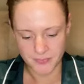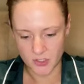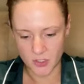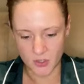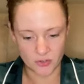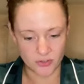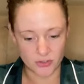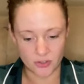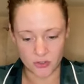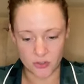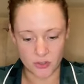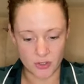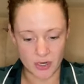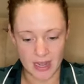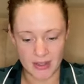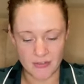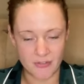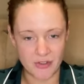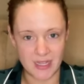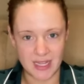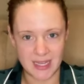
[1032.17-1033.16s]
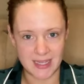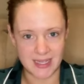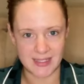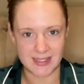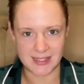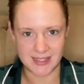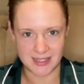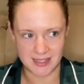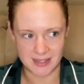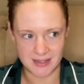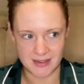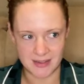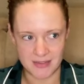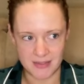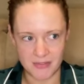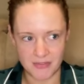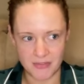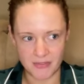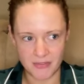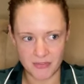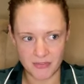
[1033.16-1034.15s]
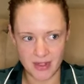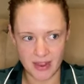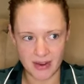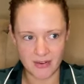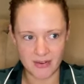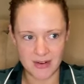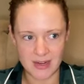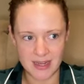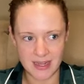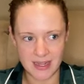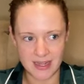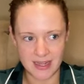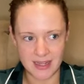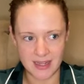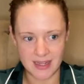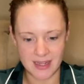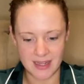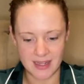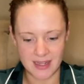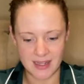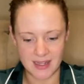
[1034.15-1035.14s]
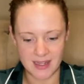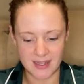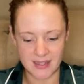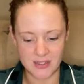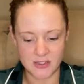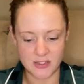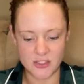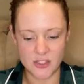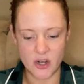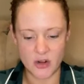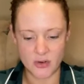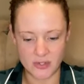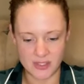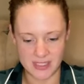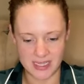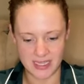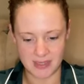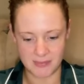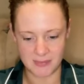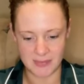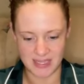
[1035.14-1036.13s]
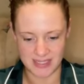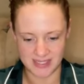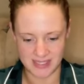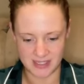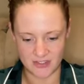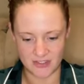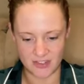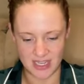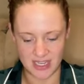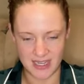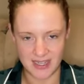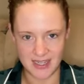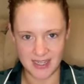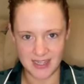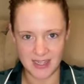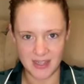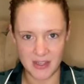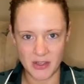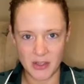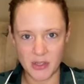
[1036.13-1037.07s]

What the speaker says: Not sure. I feel like it's very toxic messaging,